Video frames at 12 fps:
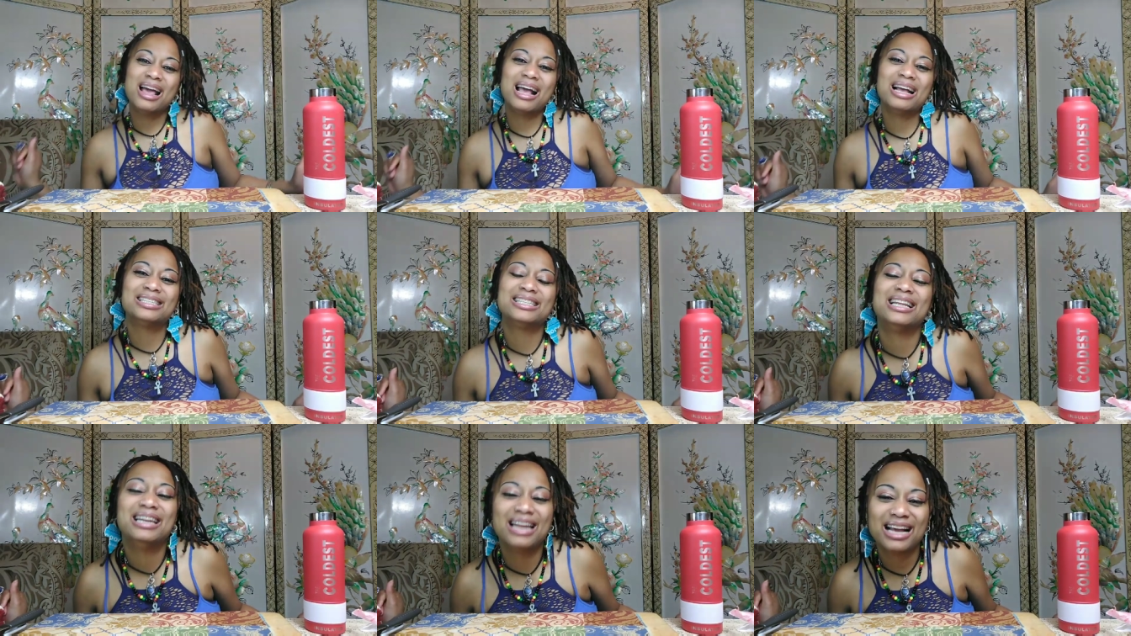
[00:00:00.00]

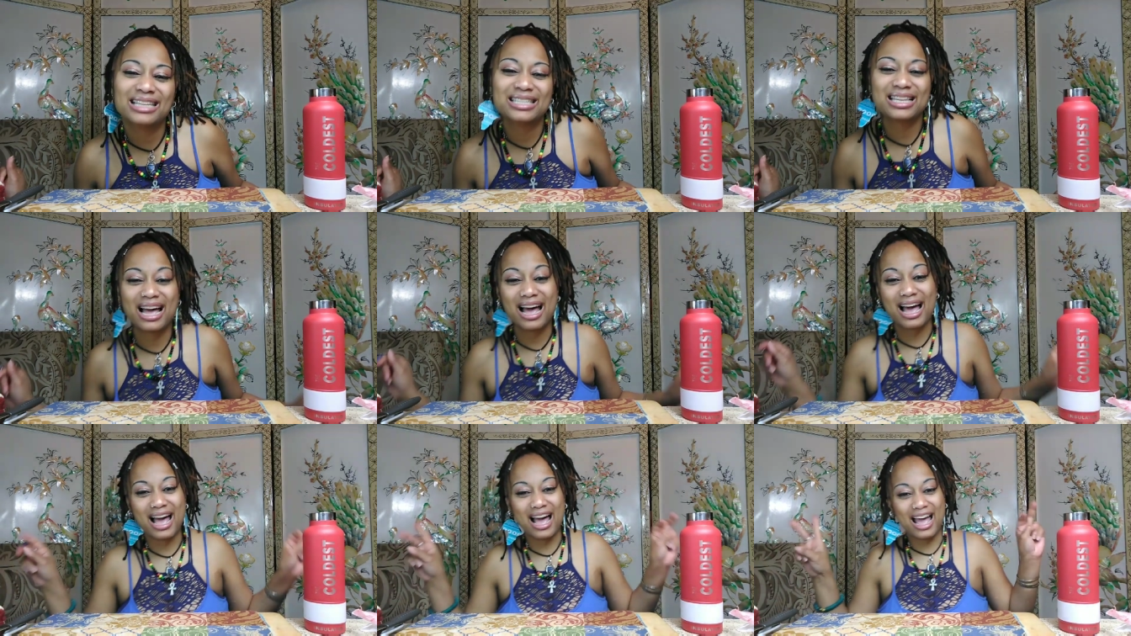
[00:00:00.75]
Until next
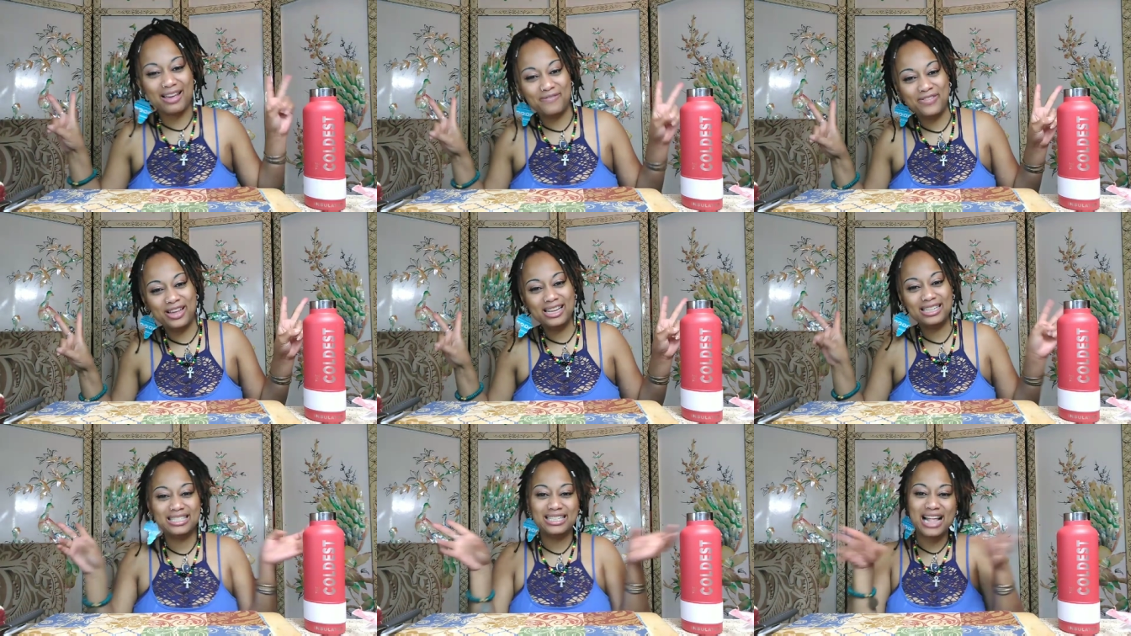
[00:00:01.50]
time,
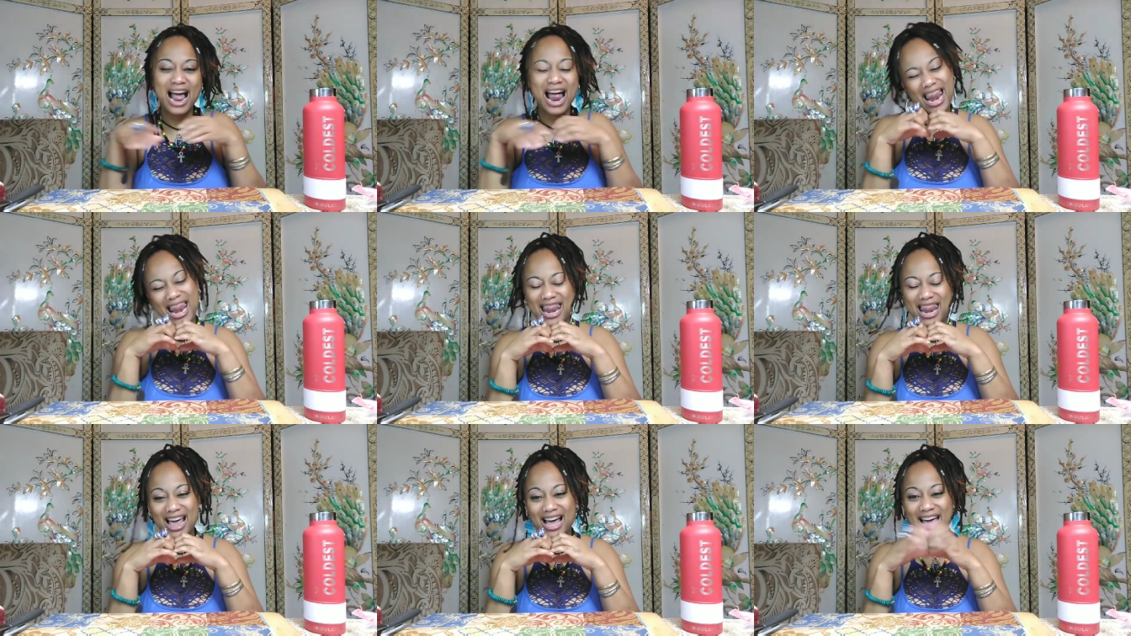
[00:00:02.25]
peace,
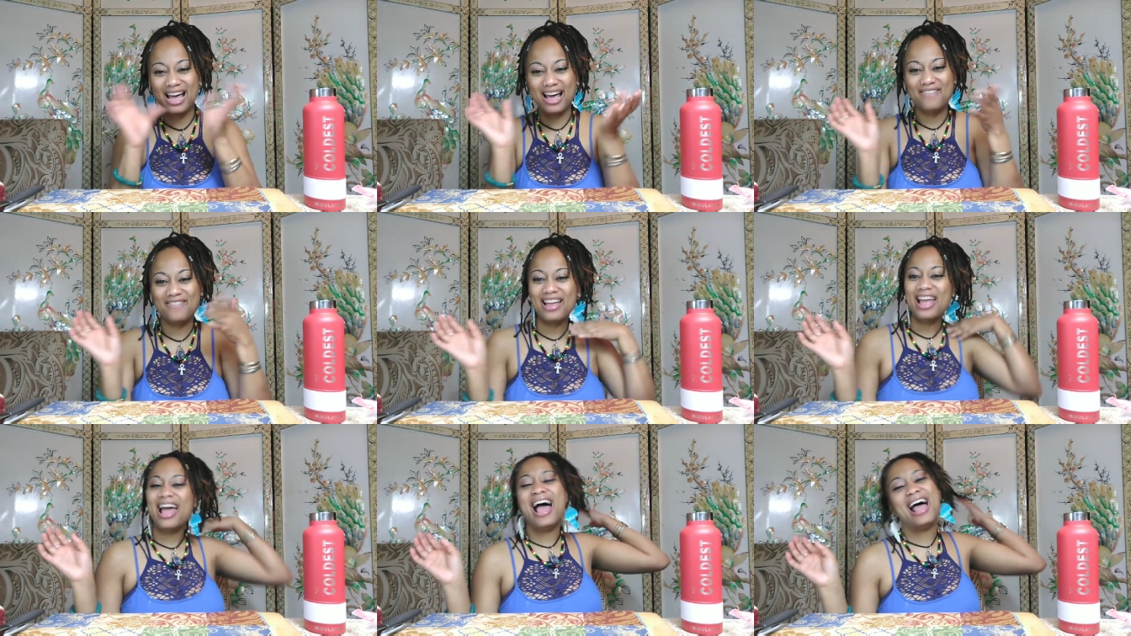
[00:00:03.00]
love,
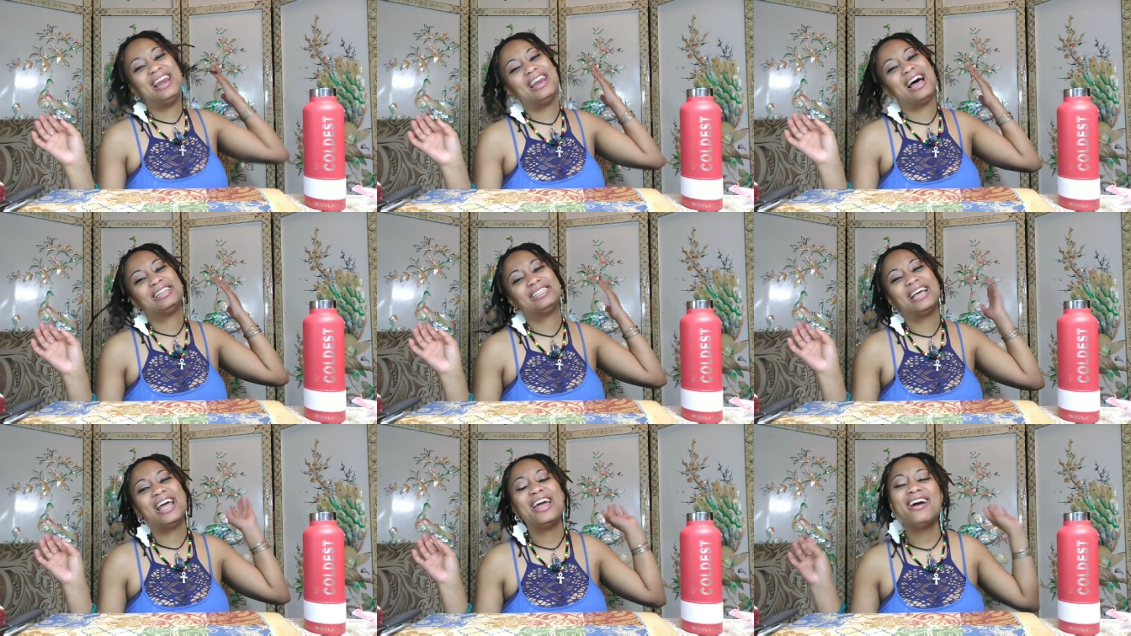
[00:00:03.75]
and lots
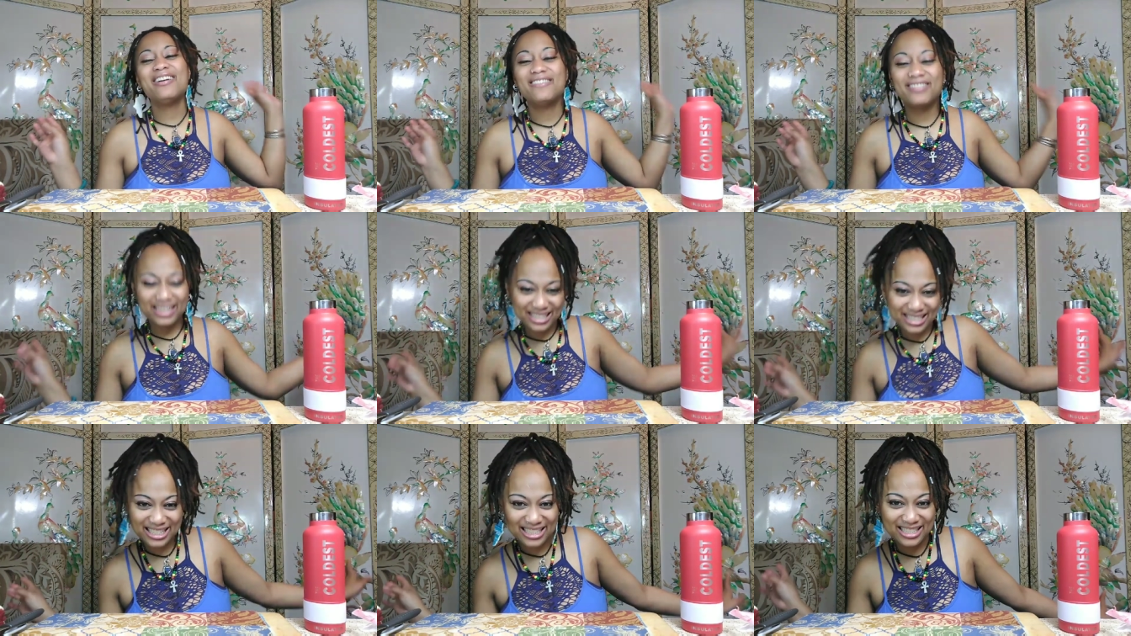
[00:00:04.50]
of hair
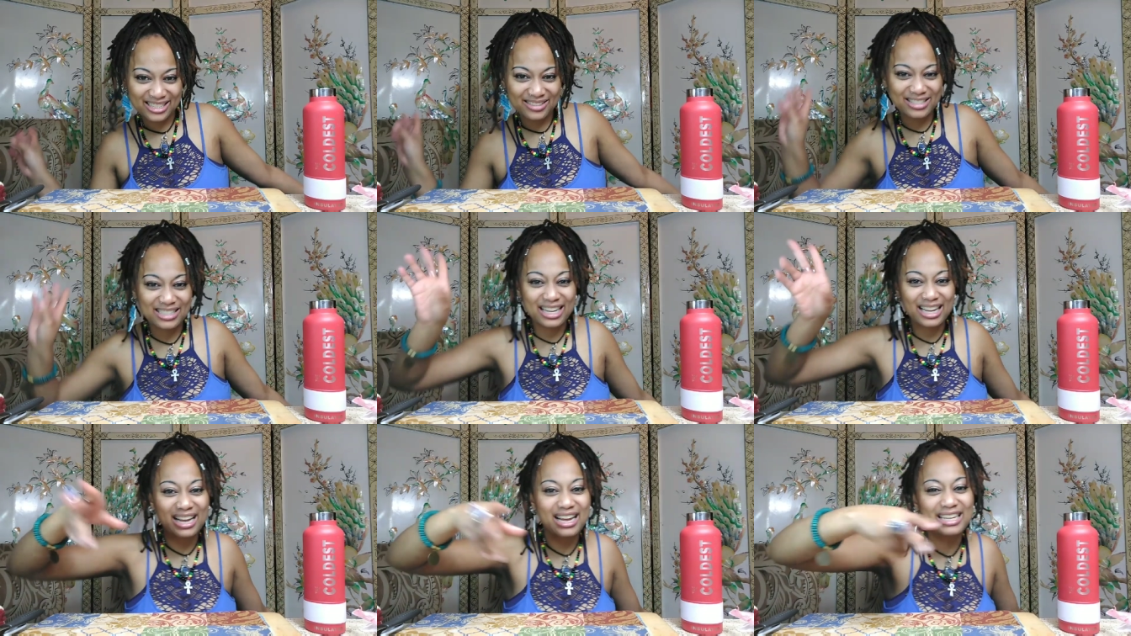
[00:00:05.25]
grease.
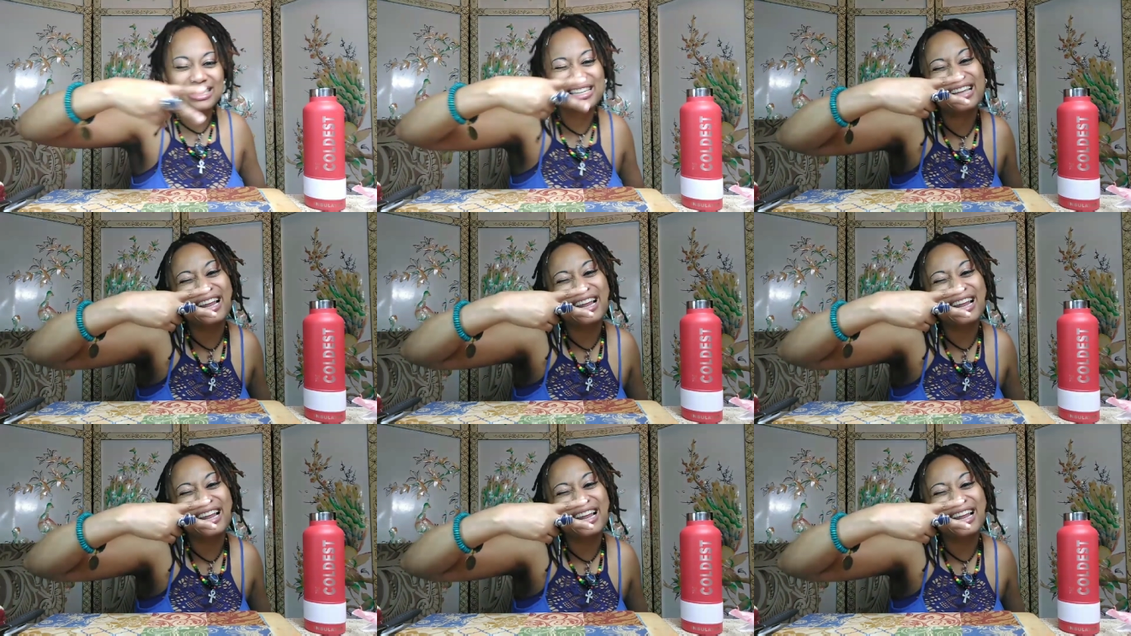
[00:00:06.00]
Deuces.